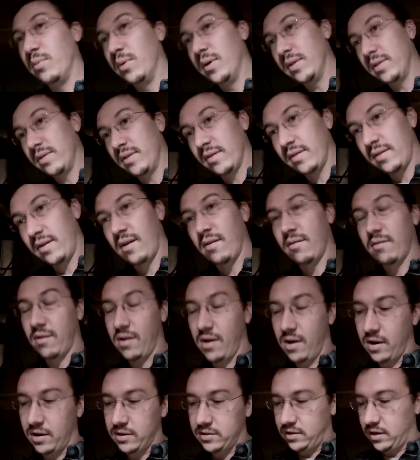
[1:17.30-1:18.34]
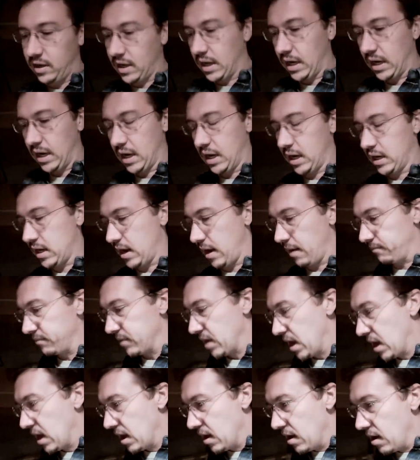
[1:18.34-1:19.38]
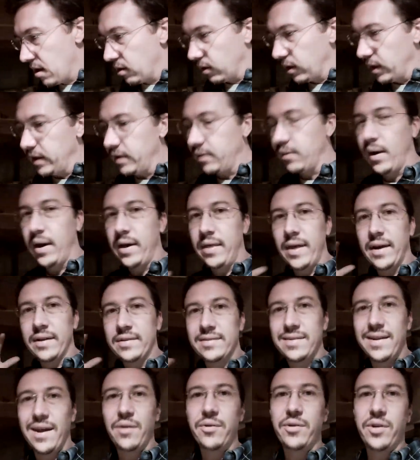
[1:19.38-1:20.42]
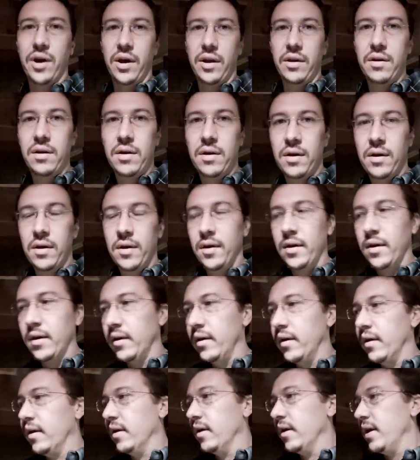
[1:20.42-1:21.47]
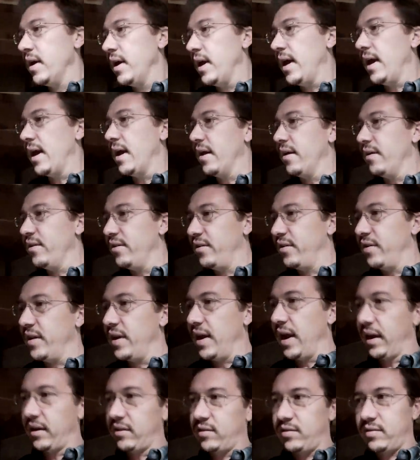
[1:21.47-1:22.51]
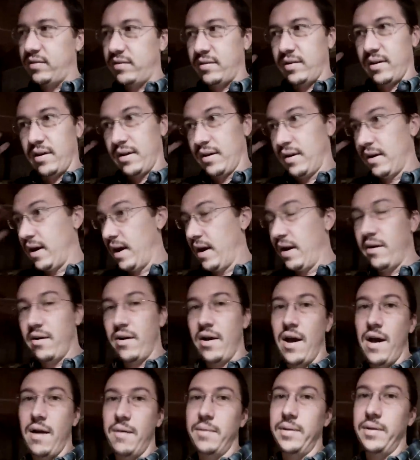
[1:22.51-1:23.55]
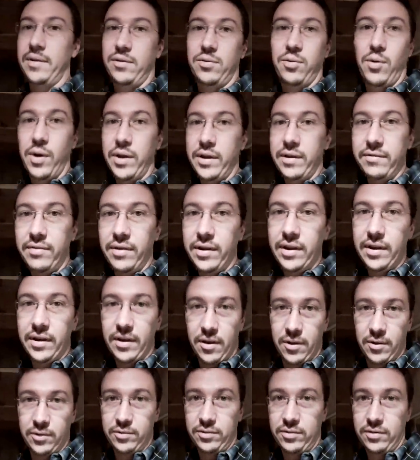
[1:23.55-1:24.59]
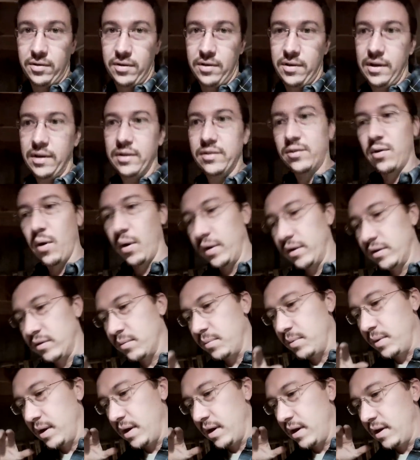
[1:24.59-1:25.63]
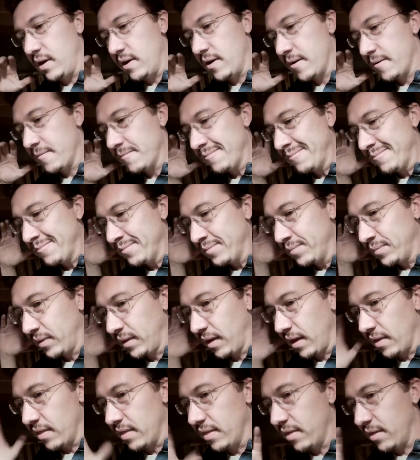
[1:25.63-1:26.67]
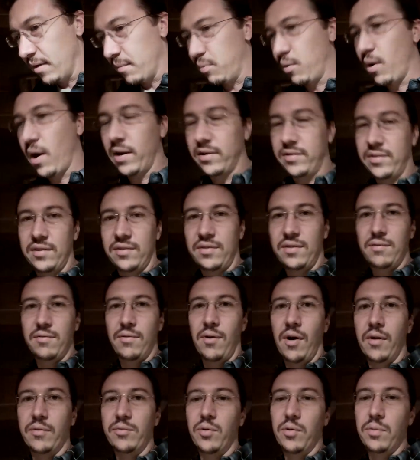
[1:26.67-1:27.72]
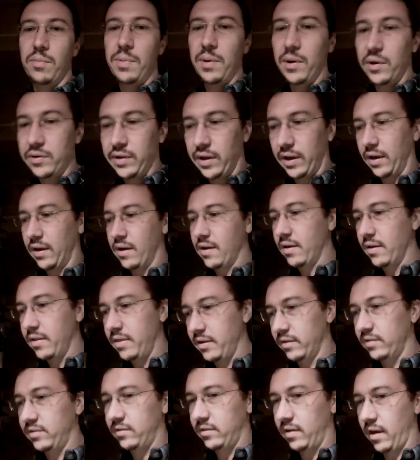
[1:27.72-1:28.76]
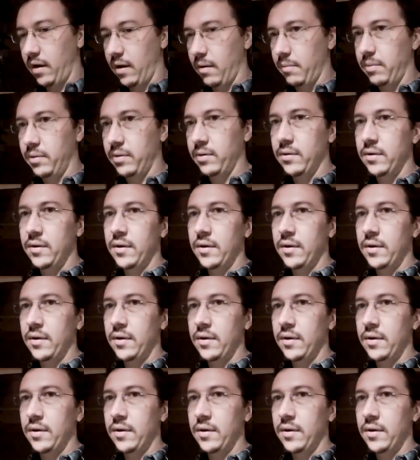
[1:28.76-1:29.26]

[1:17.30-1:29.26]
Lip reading: with the garage, yada, yada, yada. Well, anyway, that's now done. And the next, I don't know how many, 20 videos is going to be the process involved with building this setup.